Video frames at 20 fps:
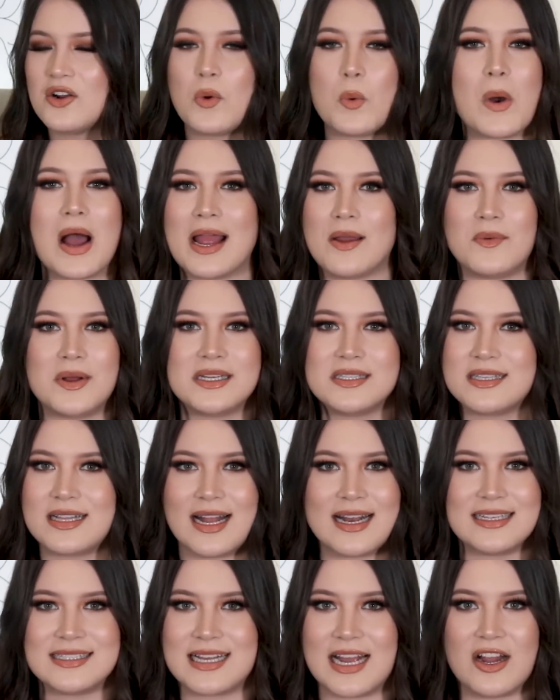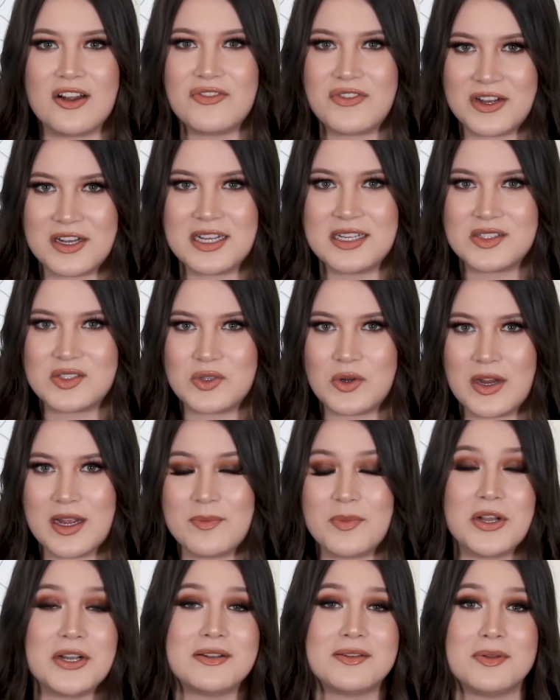know why I went into that entire fucking story,
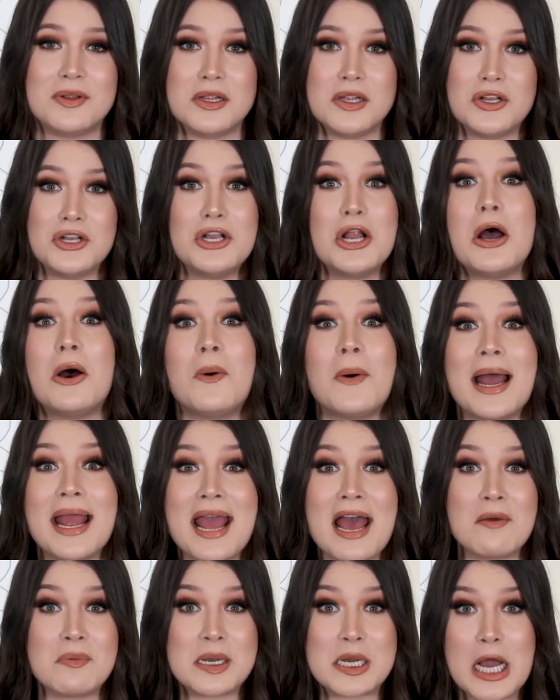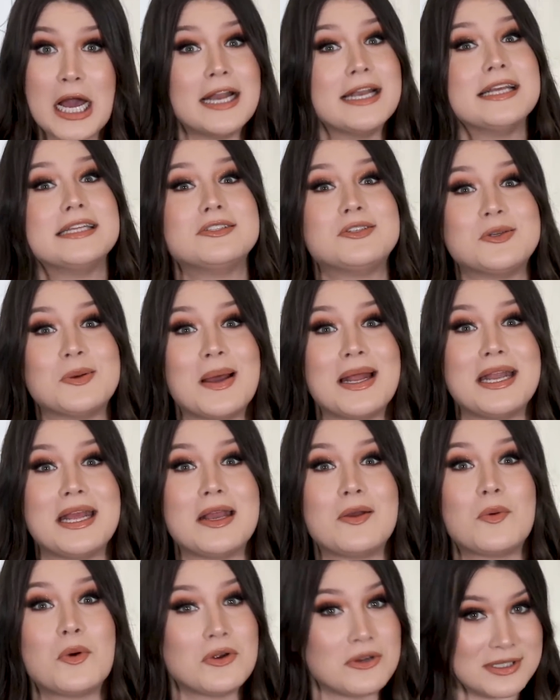but no, I haven't gone into any
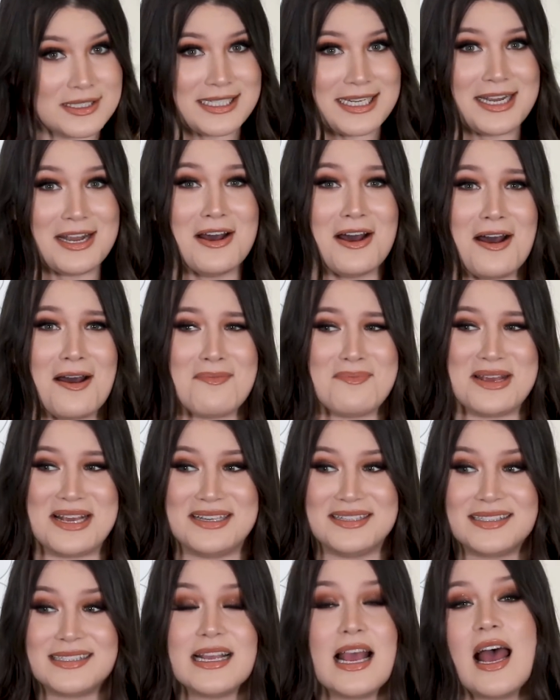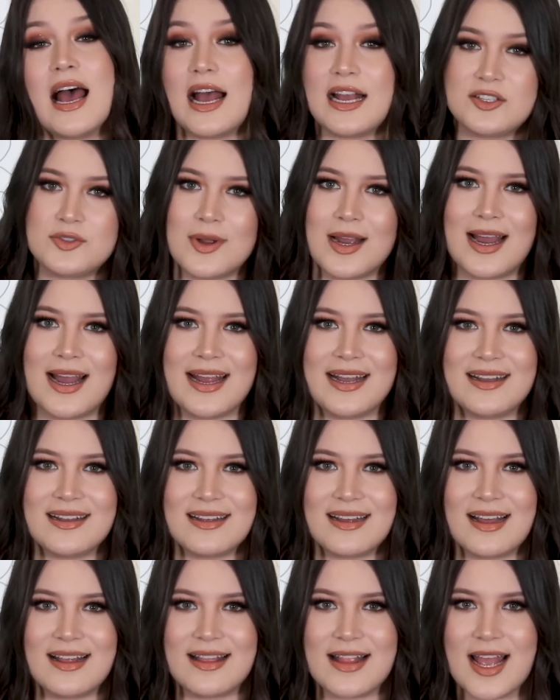quarantine hobbies. I tried,
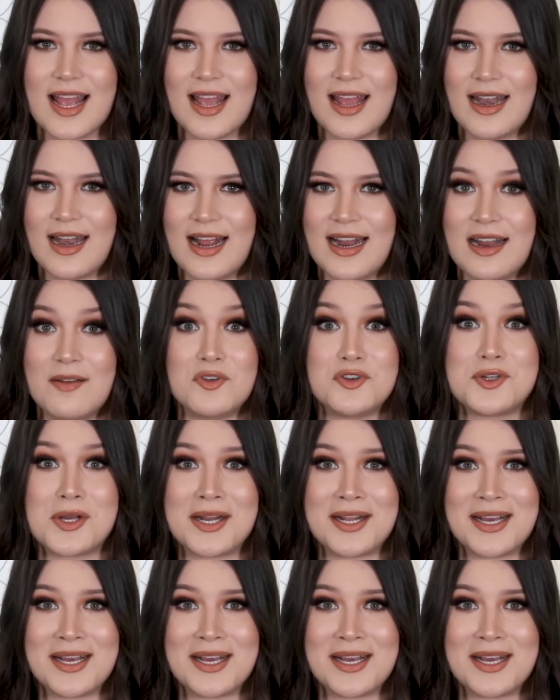and then I never tried